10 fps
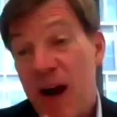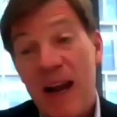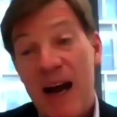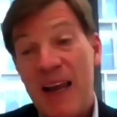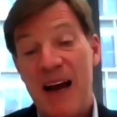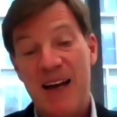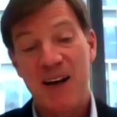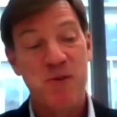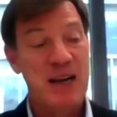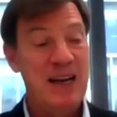That's great. I
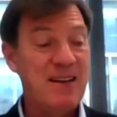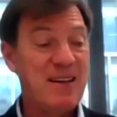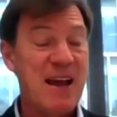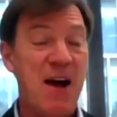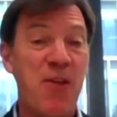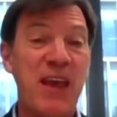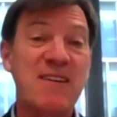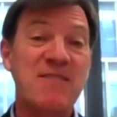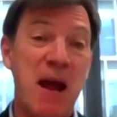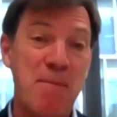can really tell the
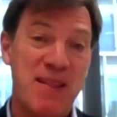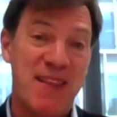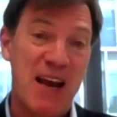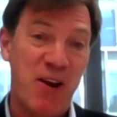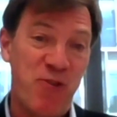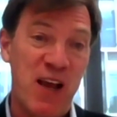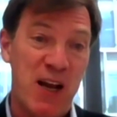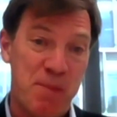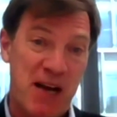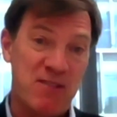excitement that you
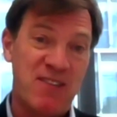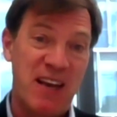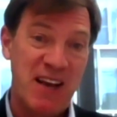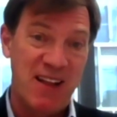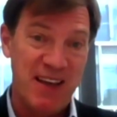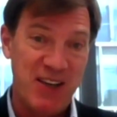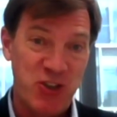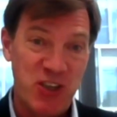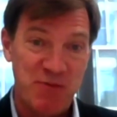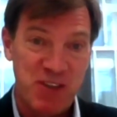feel about seeing
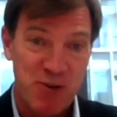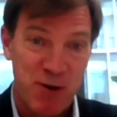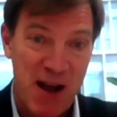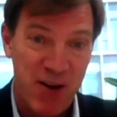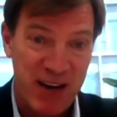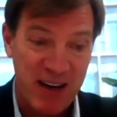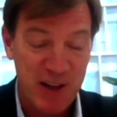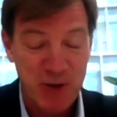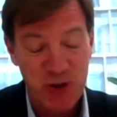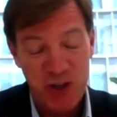these shifts around
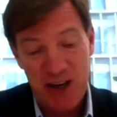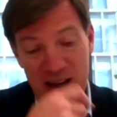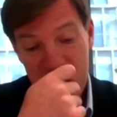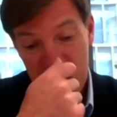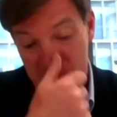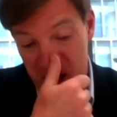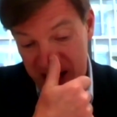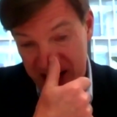inclusion in our